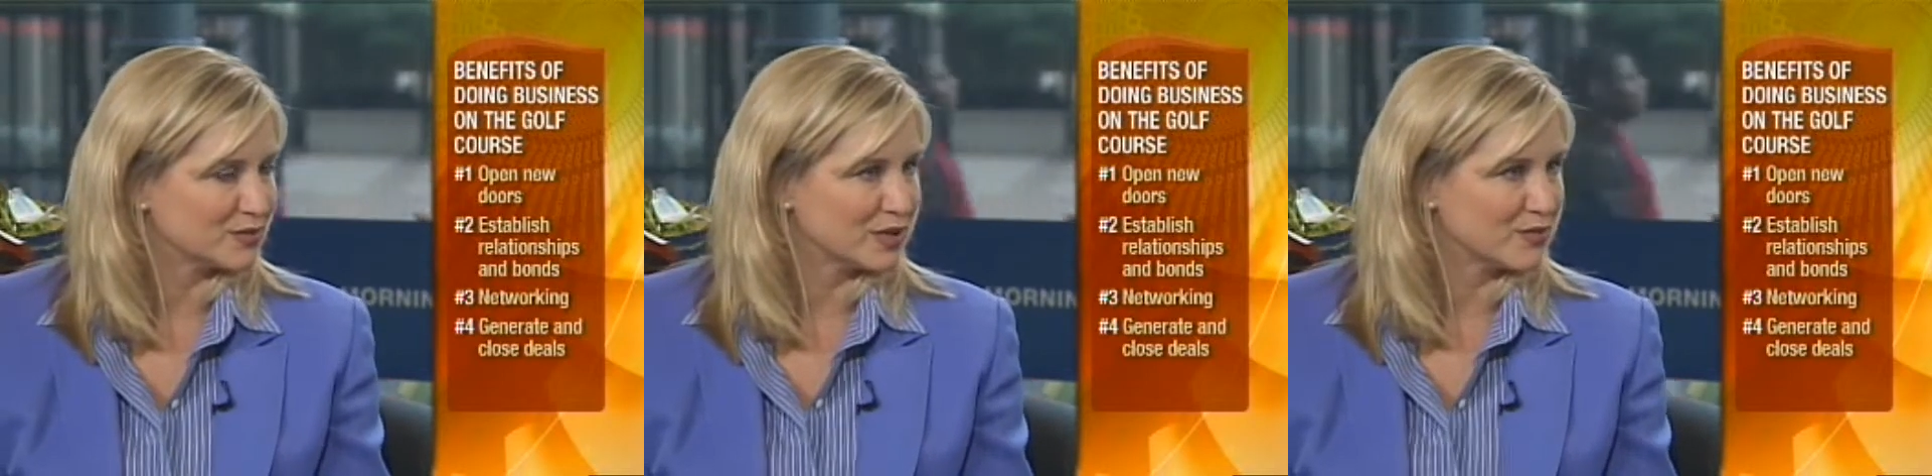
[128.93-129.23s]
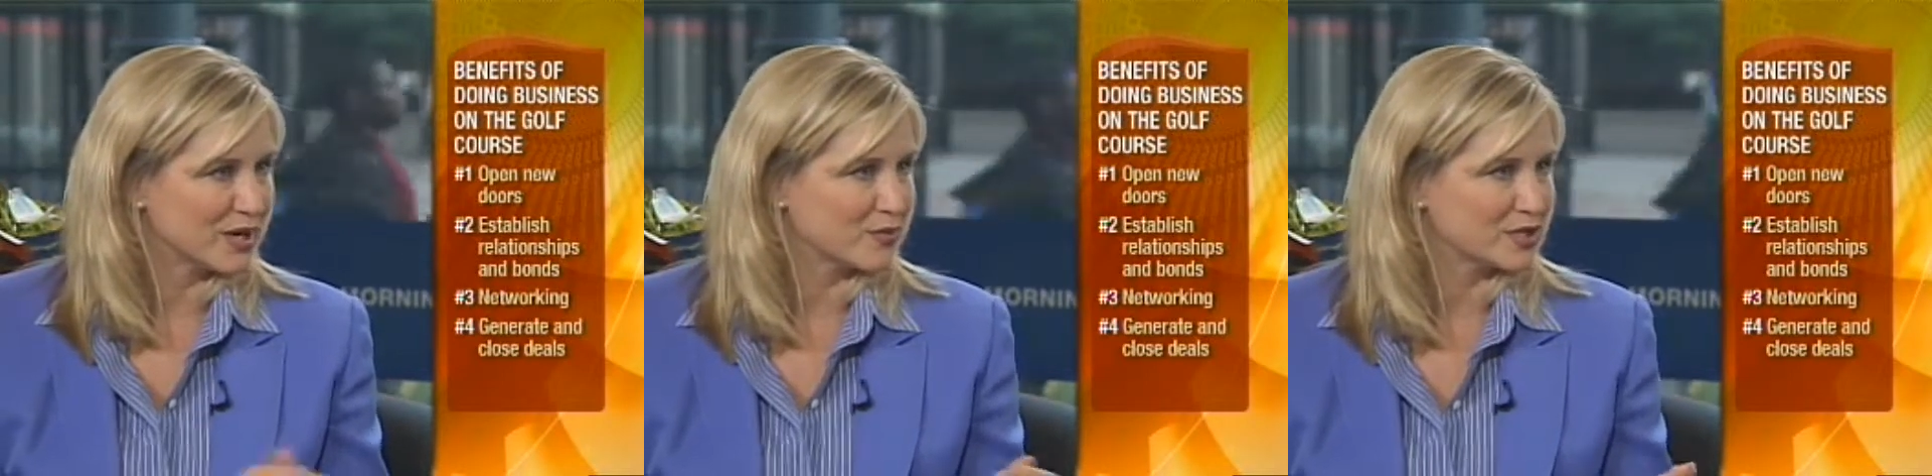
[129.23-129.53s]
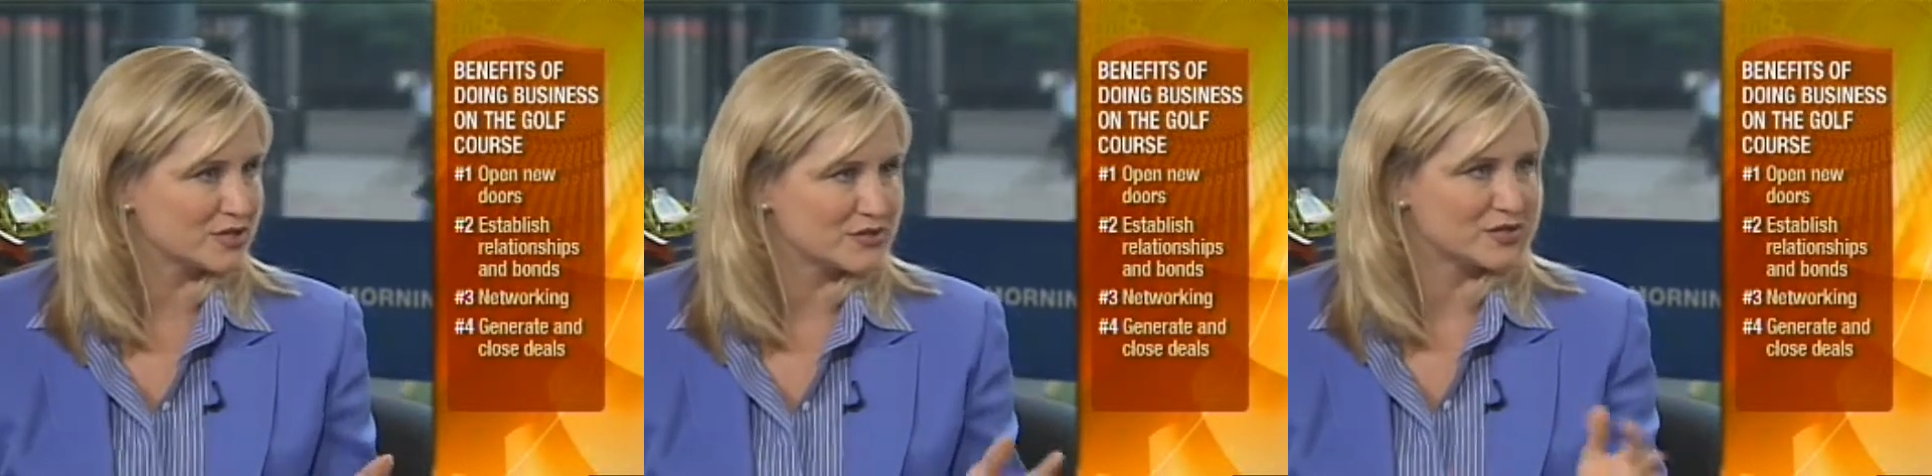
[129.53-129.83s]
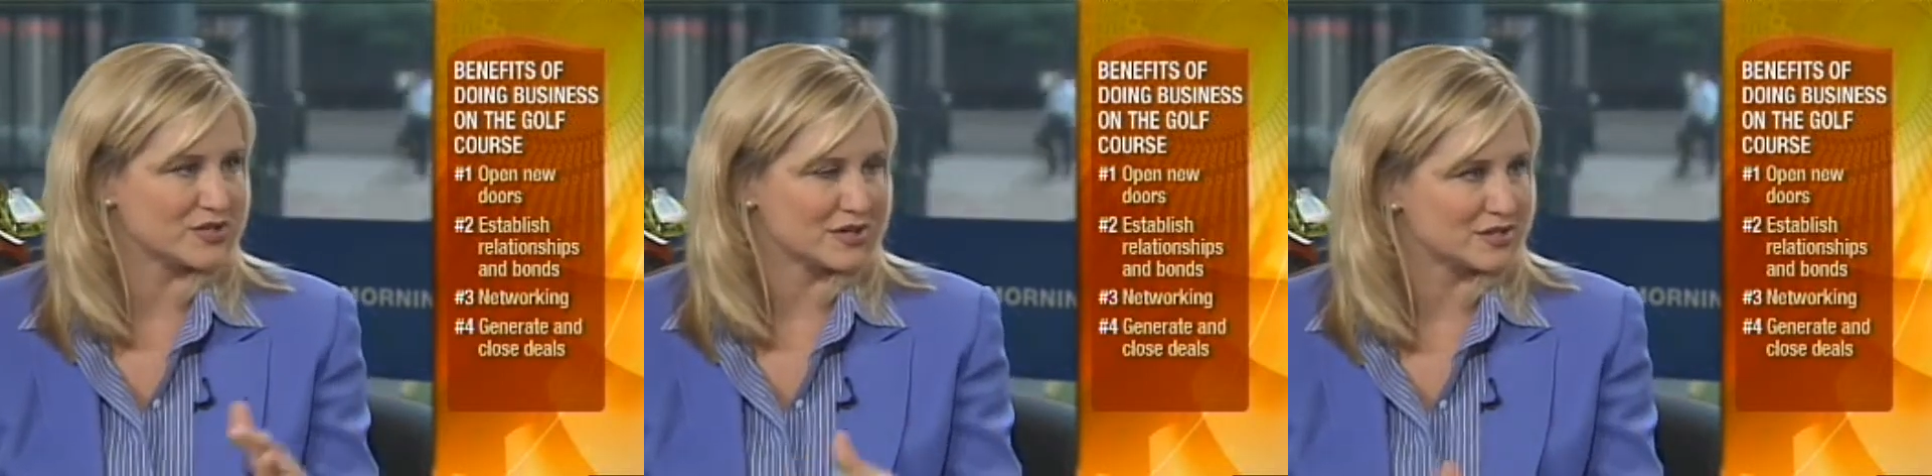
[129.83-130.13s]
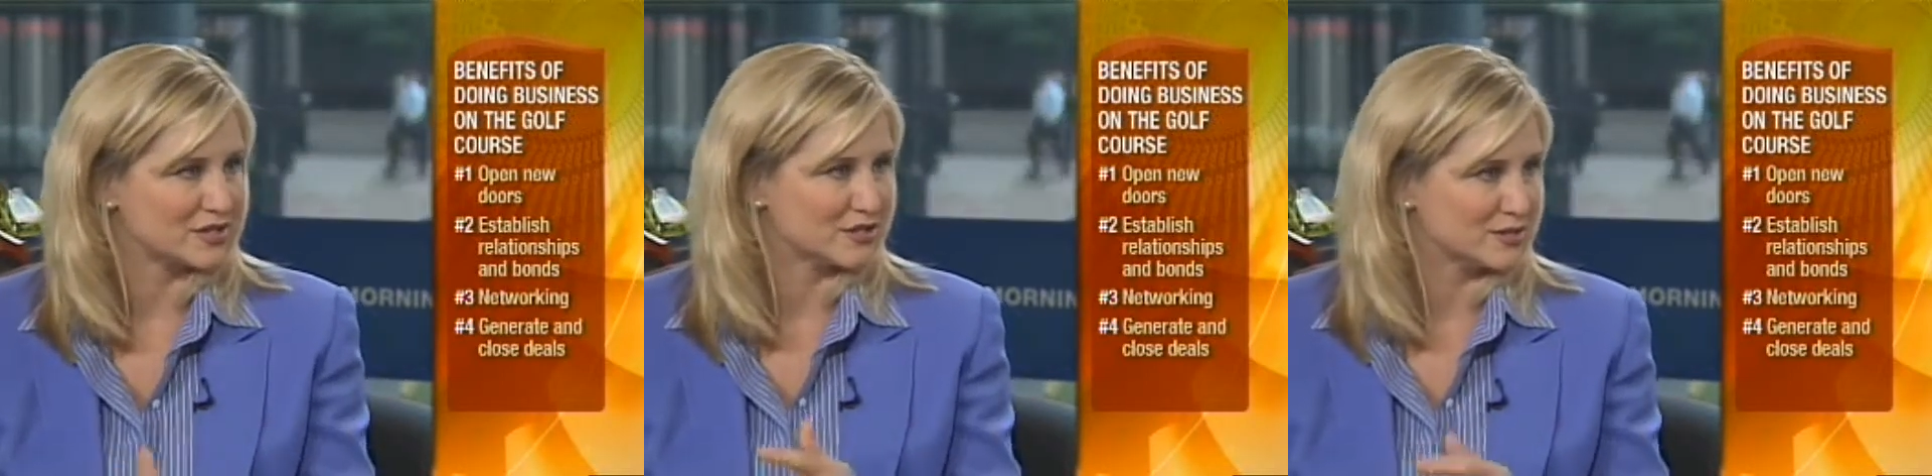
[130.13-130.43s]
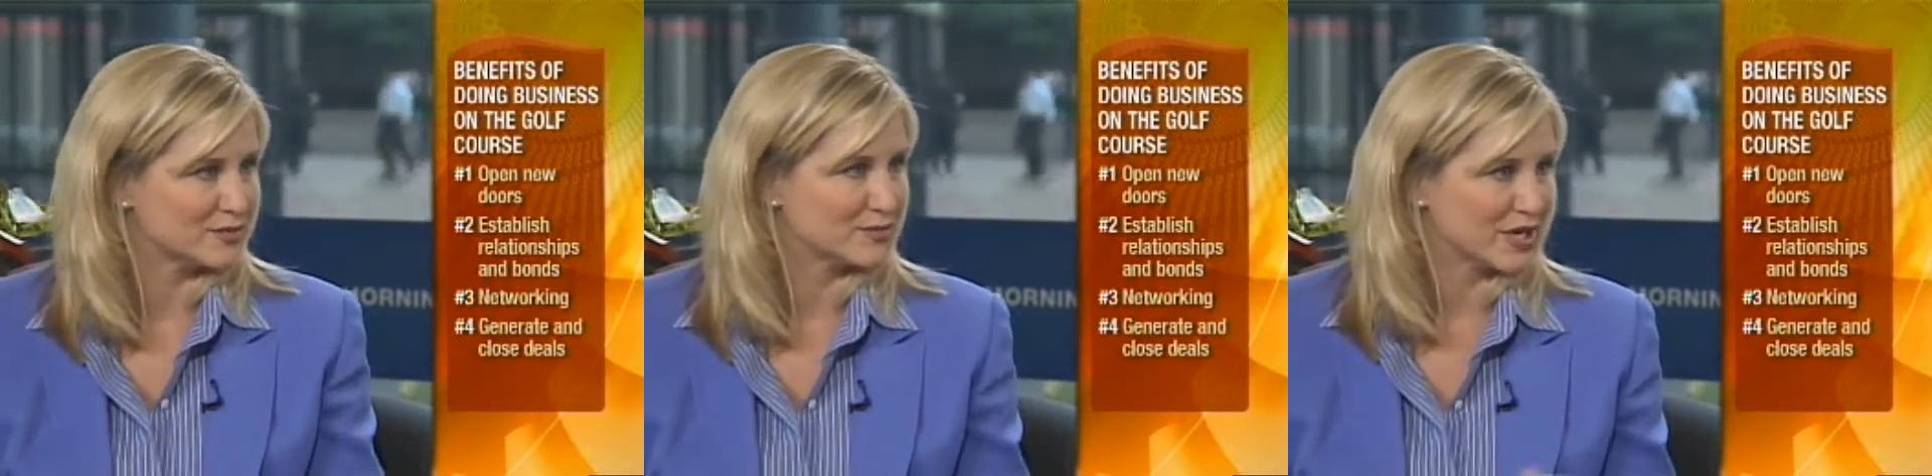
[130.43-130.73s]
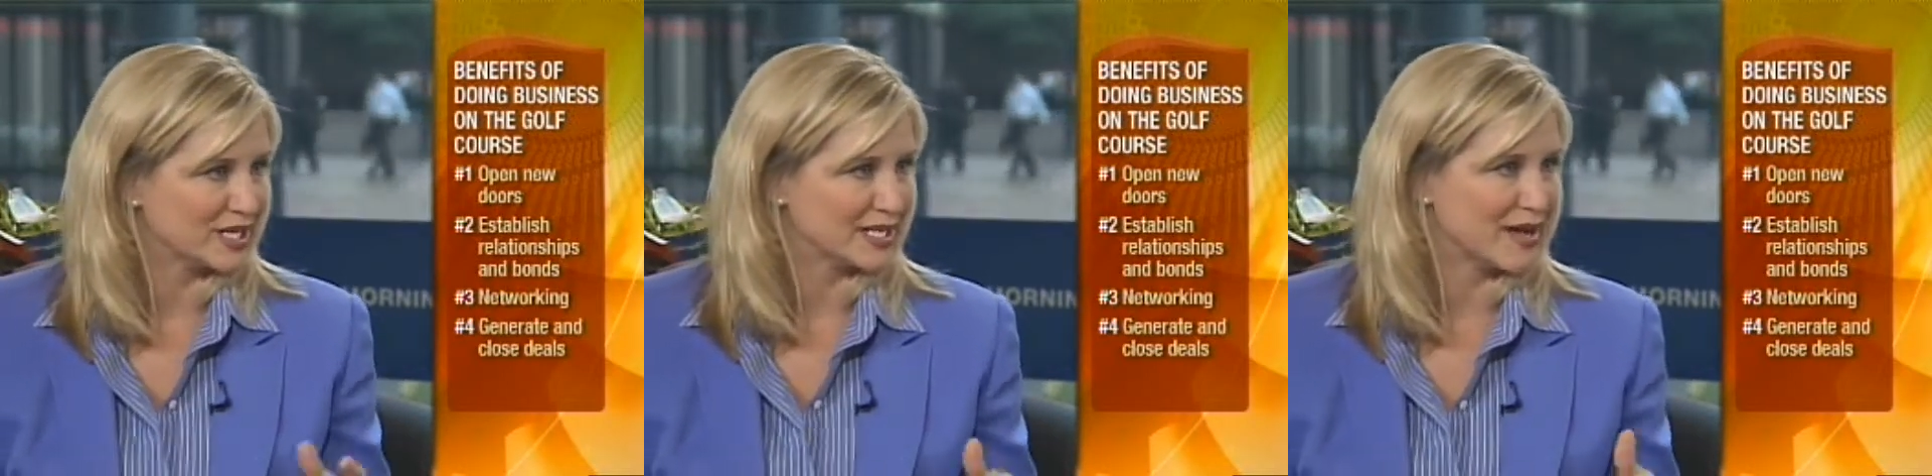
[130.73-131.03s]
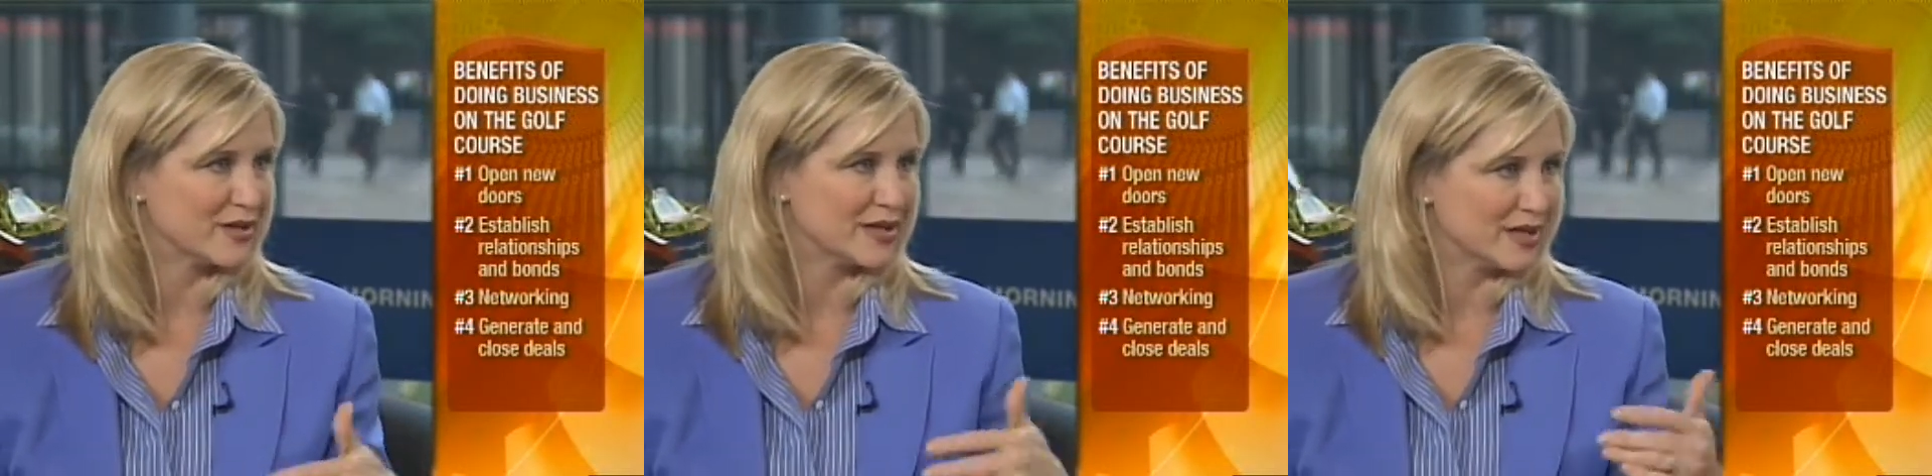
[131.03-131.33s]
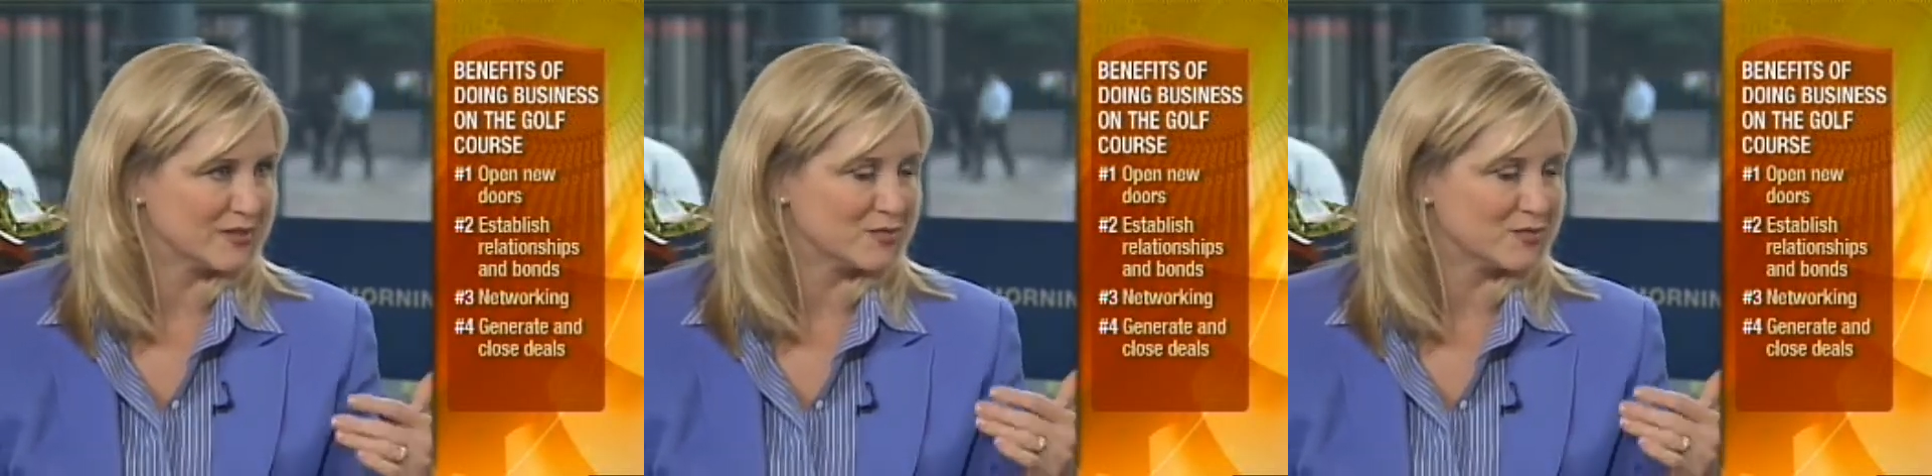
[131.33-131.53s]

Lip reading: Where would you start to break down the,